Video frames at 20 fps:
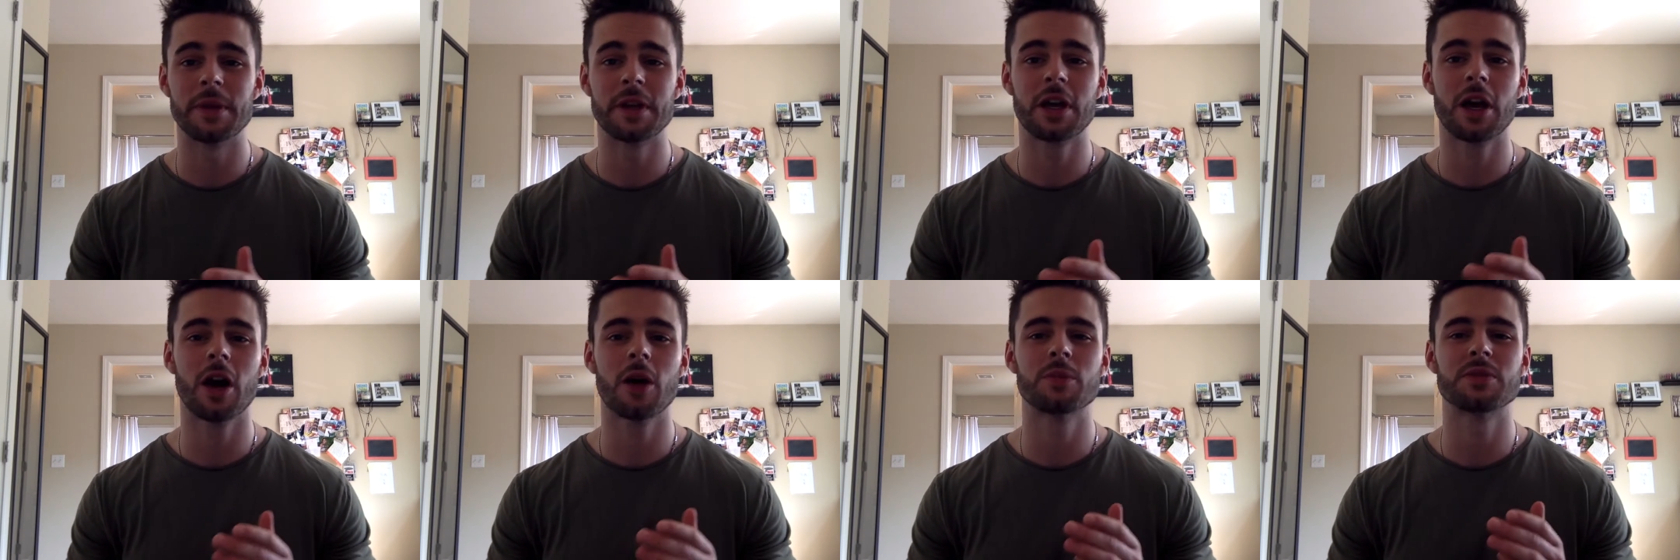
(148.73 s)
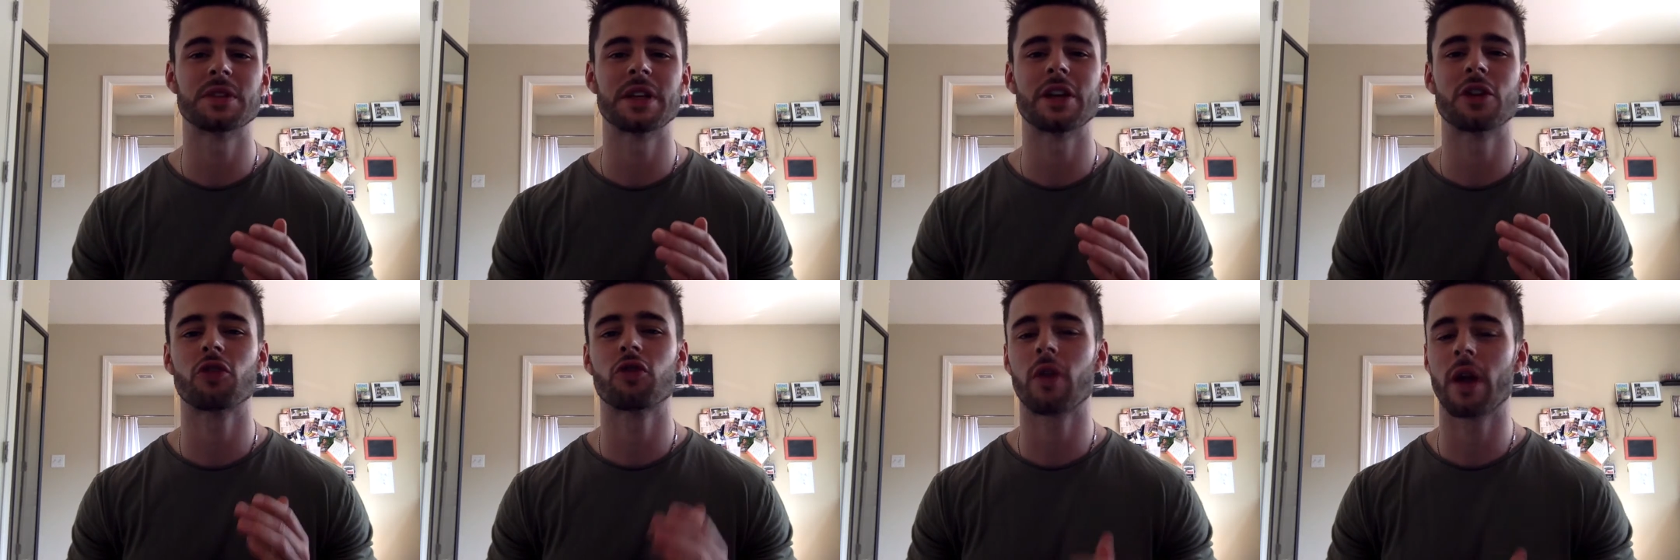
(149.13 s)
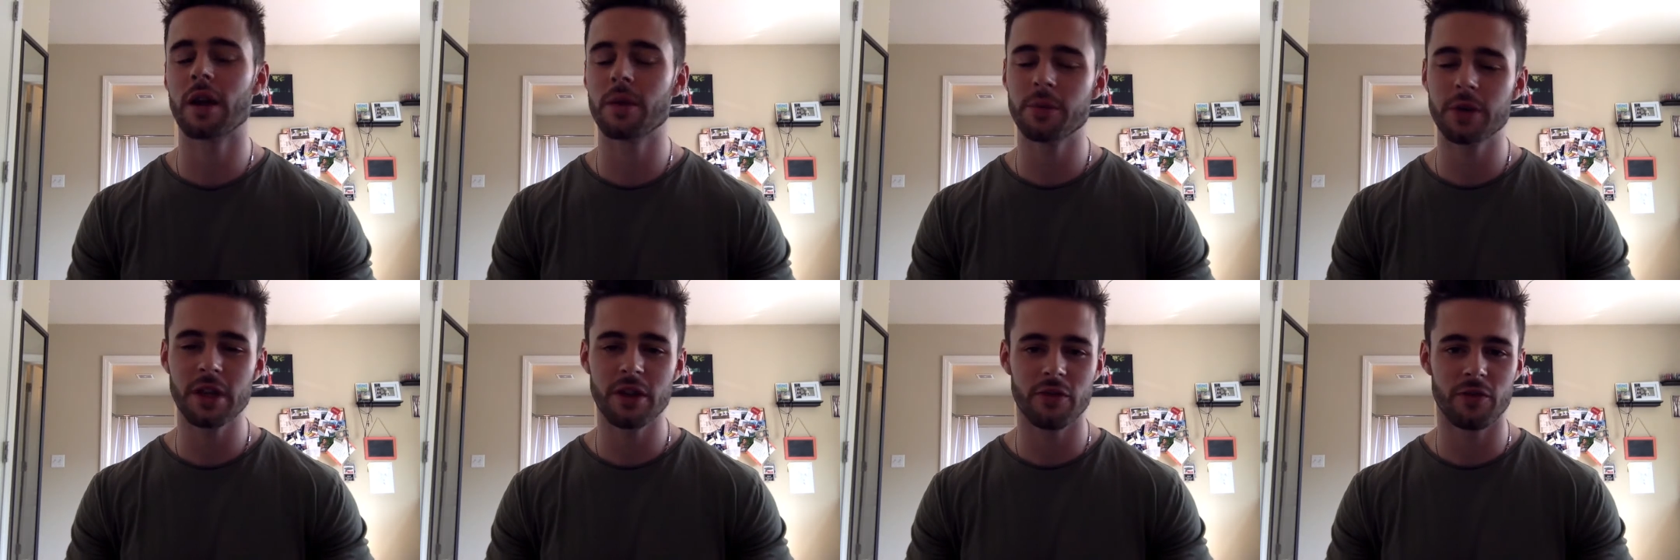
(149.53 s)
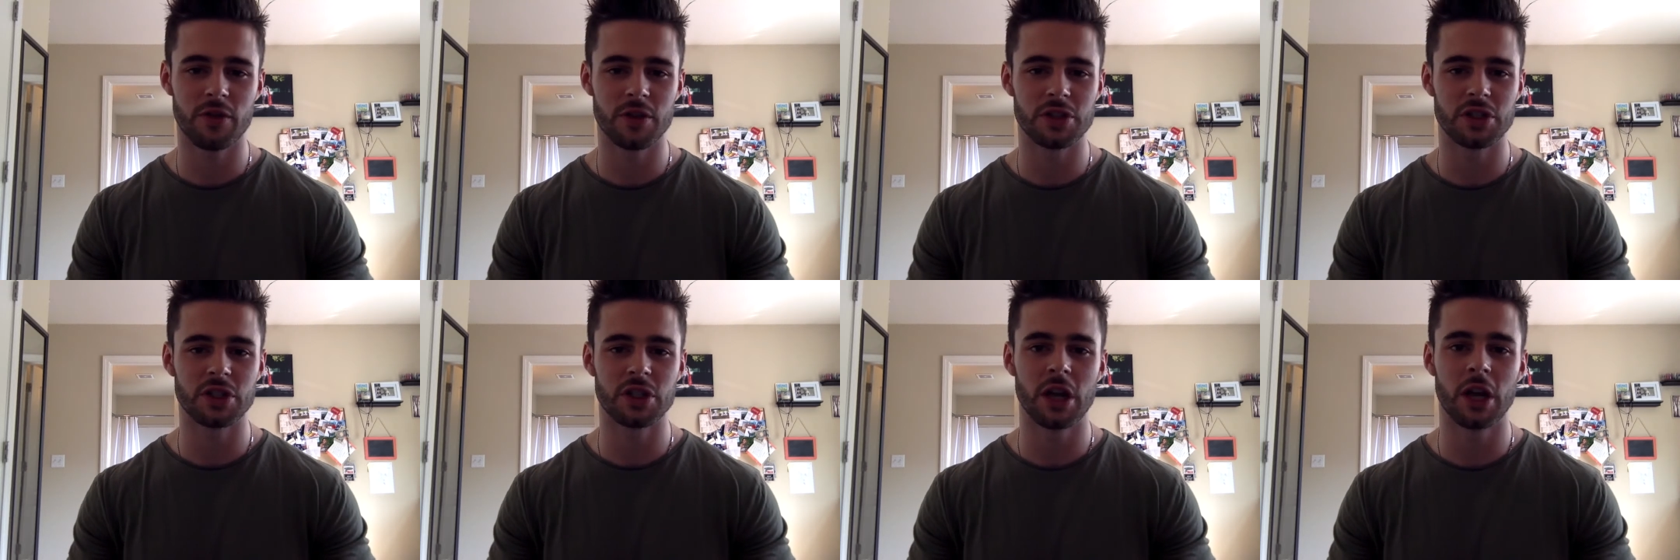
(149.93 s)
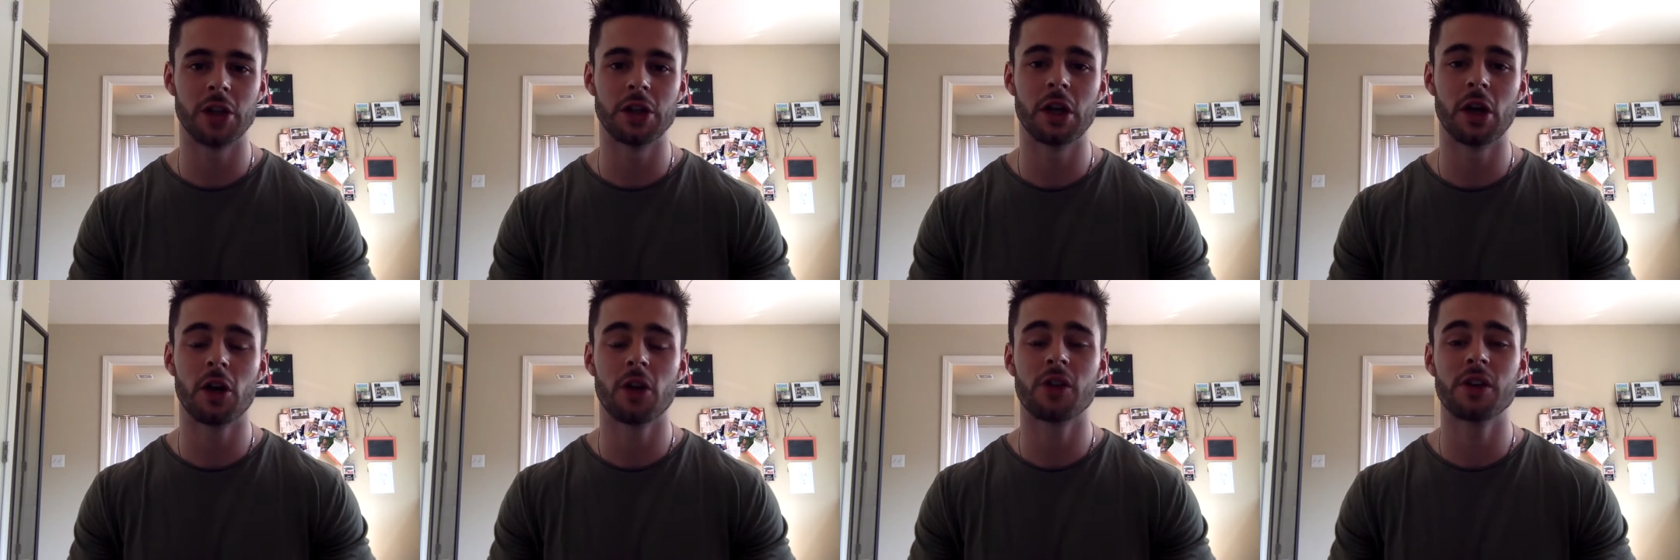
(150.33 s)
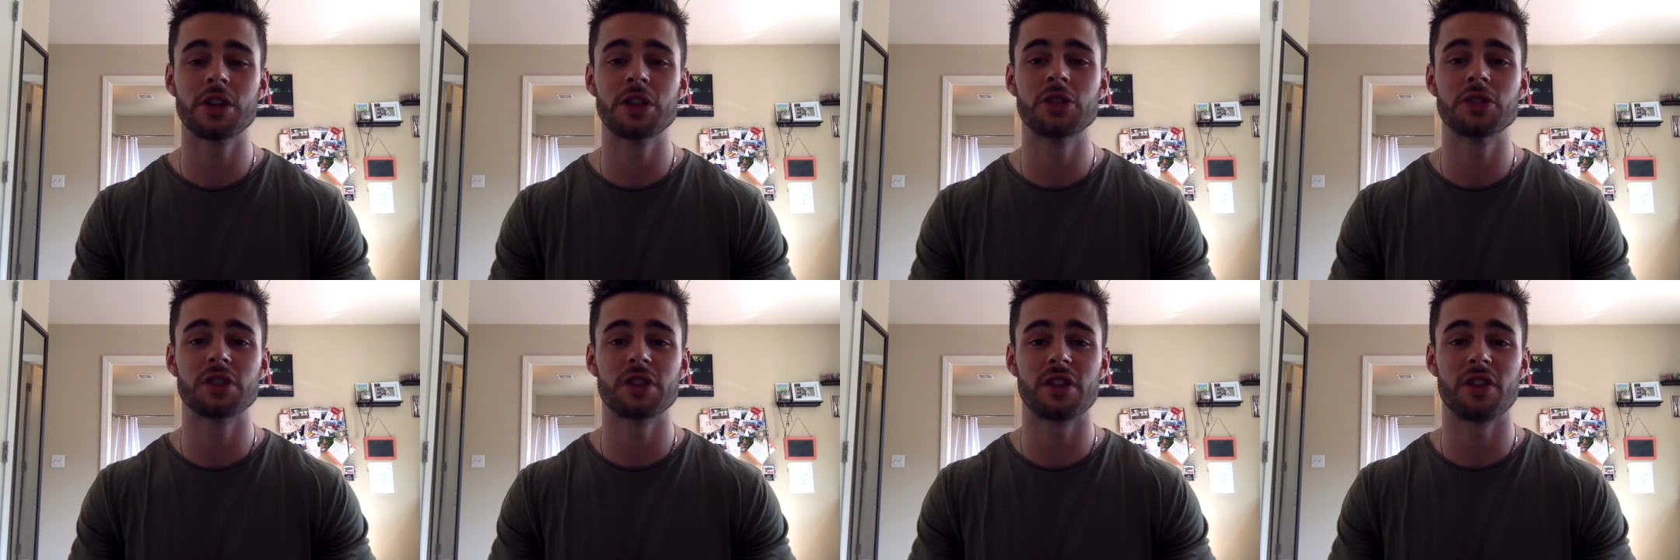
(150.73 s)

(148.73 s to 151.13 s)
it becomes incredibly efficient at not only